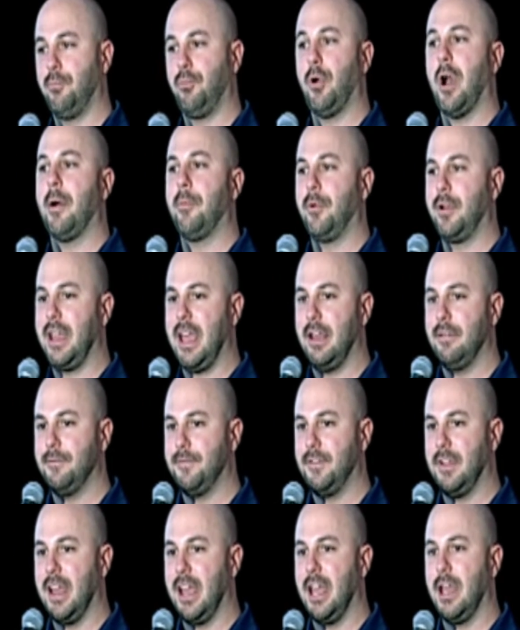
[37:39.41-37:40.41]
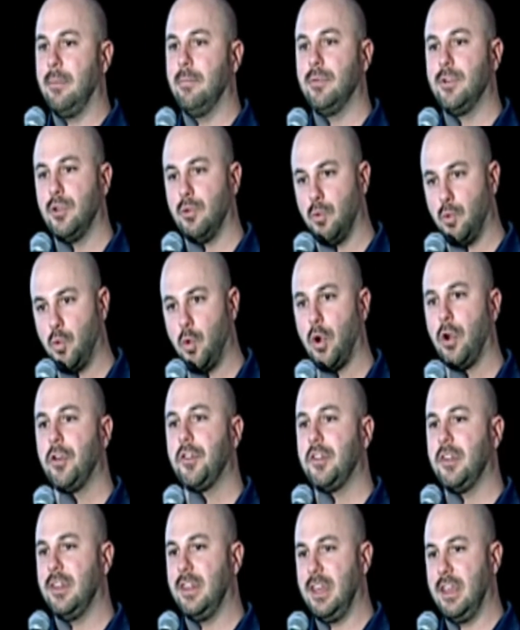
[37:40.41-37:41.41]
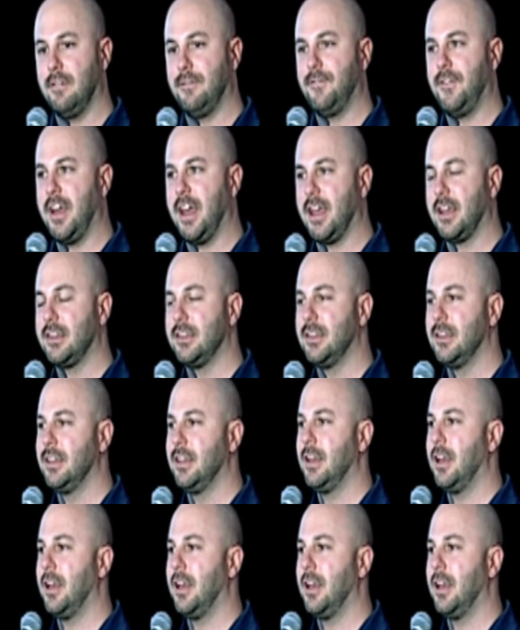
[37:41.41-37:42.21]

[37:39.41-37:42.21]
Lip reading: propagate flame, to worsen the effect,